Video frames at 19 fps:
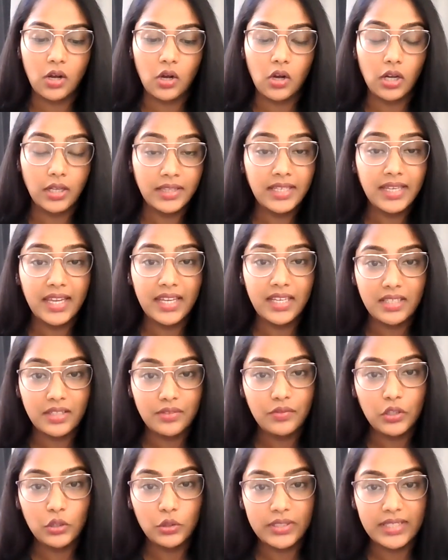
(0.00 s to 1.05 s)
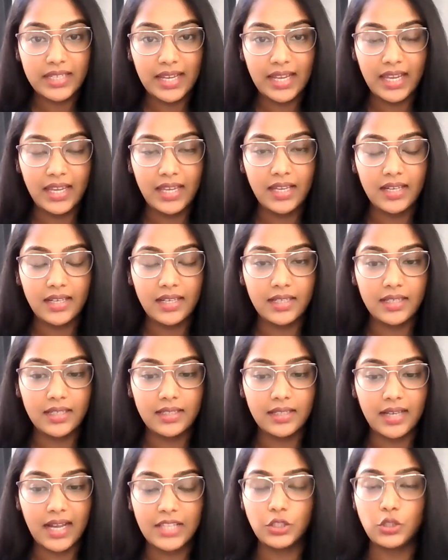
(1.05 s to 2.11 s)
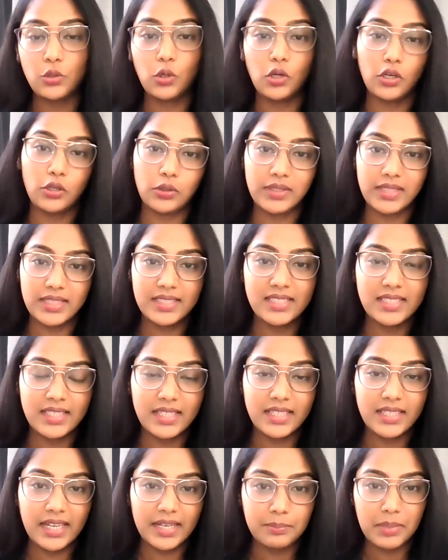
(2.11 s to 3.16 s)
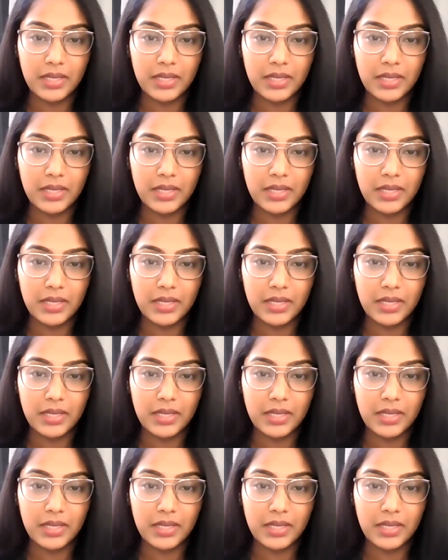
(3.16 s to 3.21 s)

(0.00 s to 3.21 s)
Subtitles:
On the interview day, as you all know, this year,